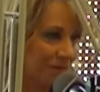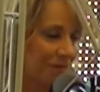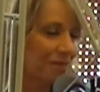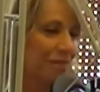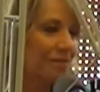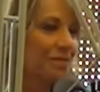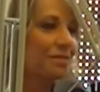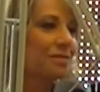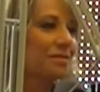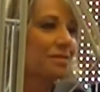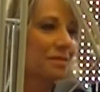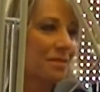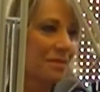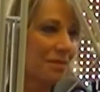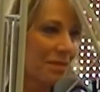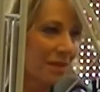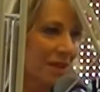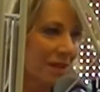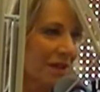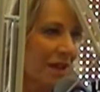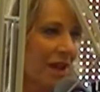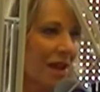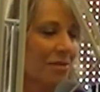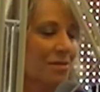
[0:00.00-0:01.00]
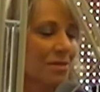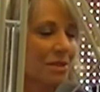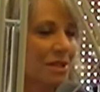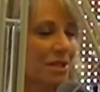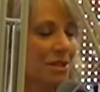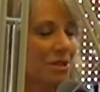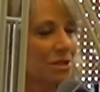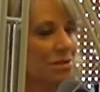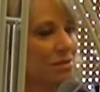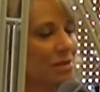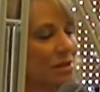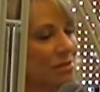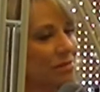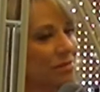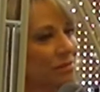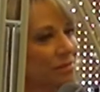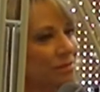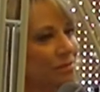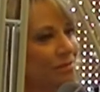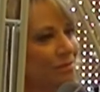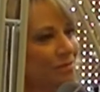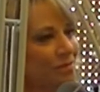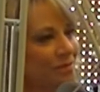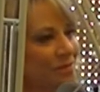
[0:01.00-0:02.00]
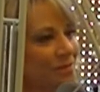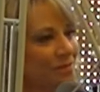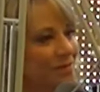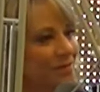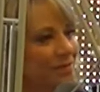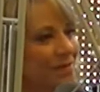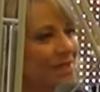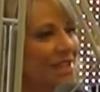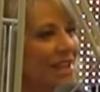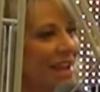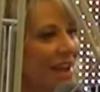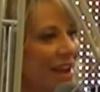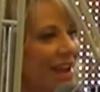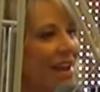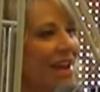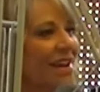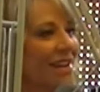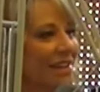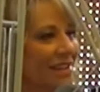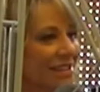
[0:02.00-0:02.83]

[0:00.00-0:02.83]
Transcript: Okay. Because they, they had those at our little challenge yeah.